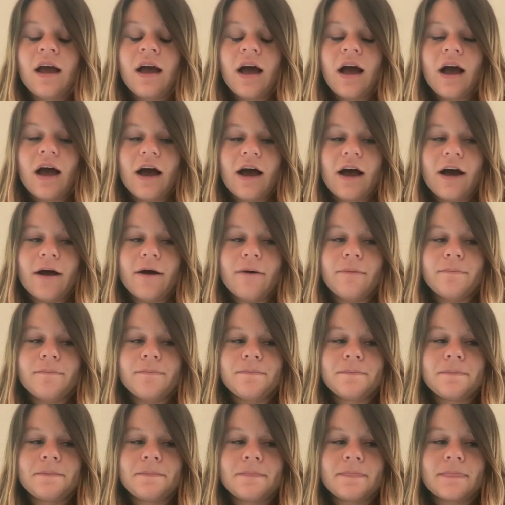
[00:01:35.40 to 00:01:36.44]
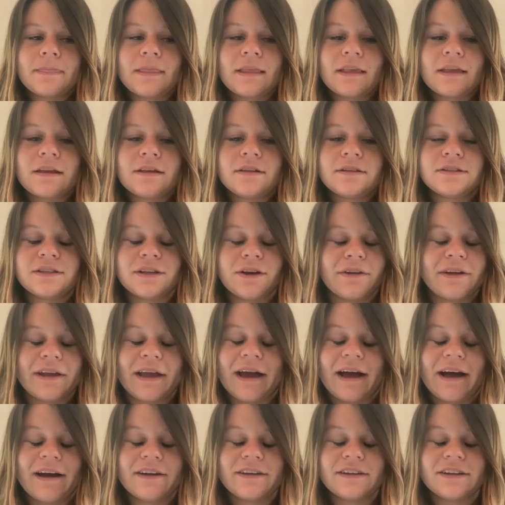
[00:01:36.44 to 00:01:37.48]
So
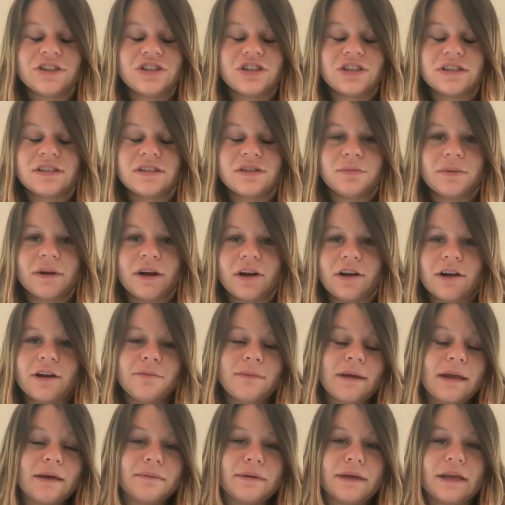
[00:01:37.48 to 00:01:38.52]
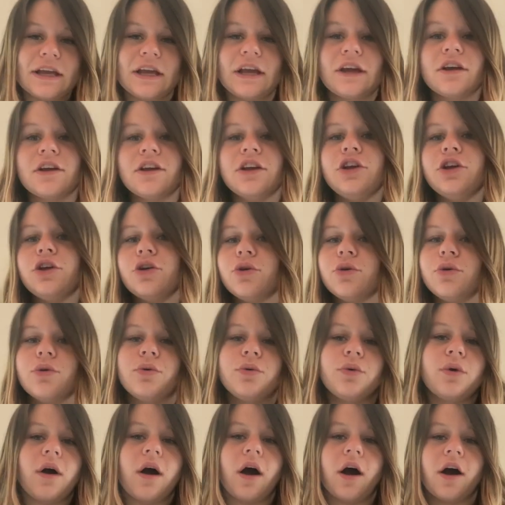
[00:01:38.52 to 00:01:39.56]
yeah, it's just weird. And maybe
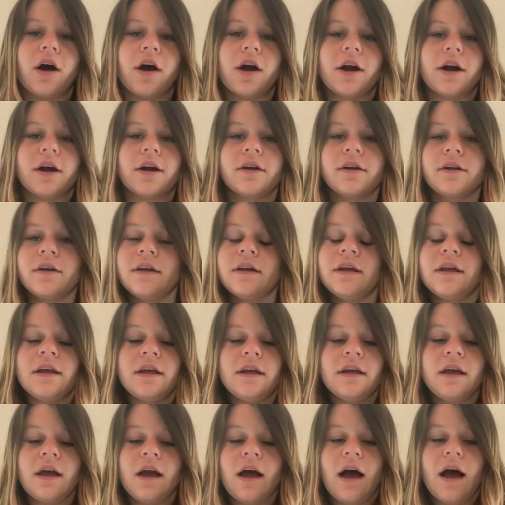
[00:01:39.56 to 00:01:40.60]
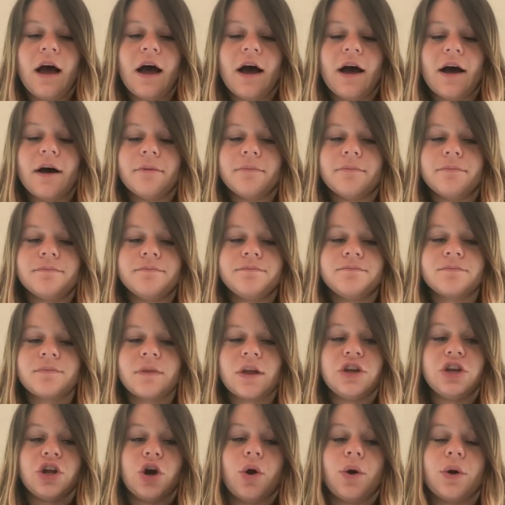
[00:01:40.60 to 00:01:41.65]
you are
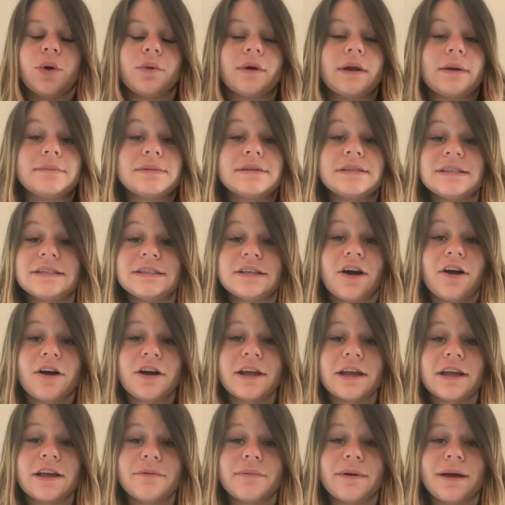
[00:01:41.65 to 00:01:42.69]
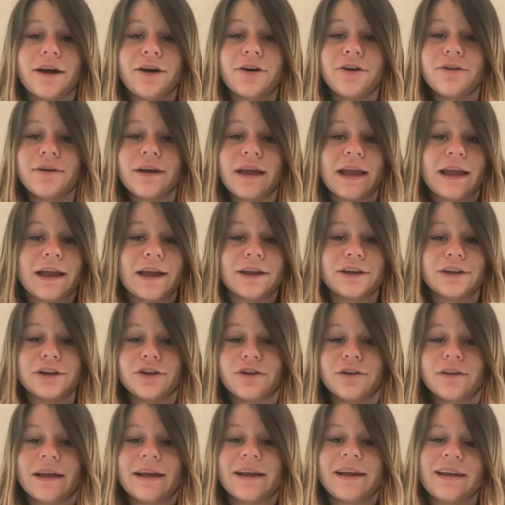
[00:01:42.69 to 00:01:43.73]
knowing what I'm talking about and
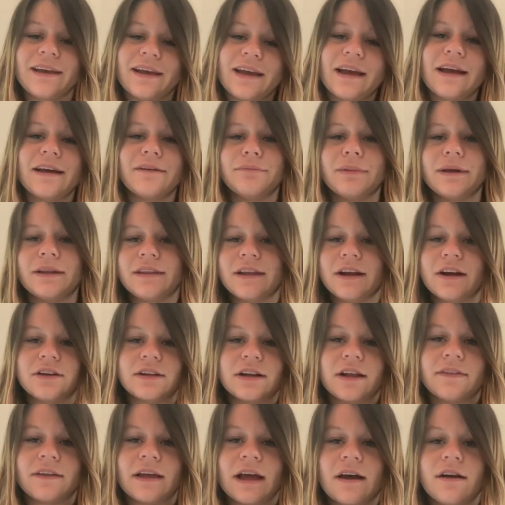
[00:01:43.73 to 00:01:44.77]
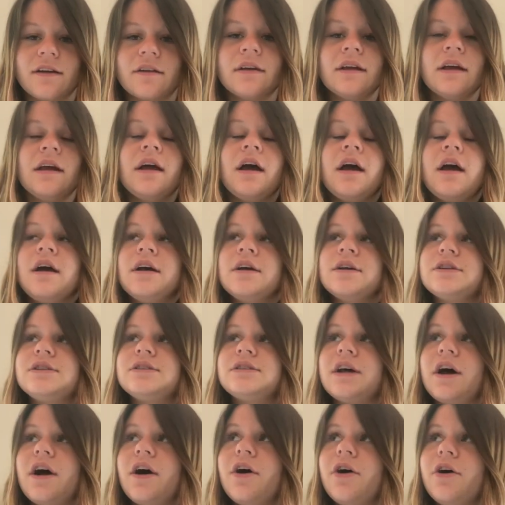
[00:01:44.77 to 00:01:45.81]
you're like, I've been there, done that.
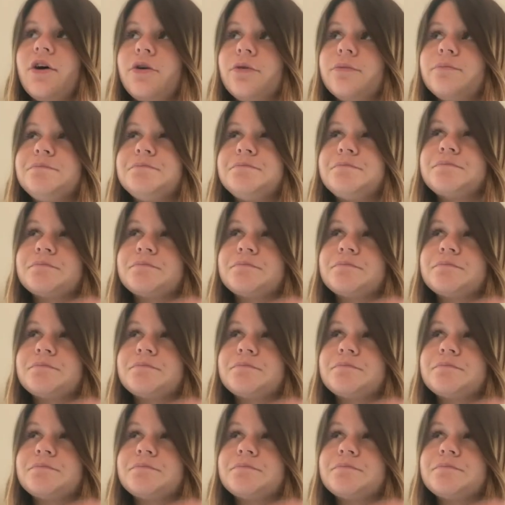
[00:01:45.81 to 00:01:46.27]
So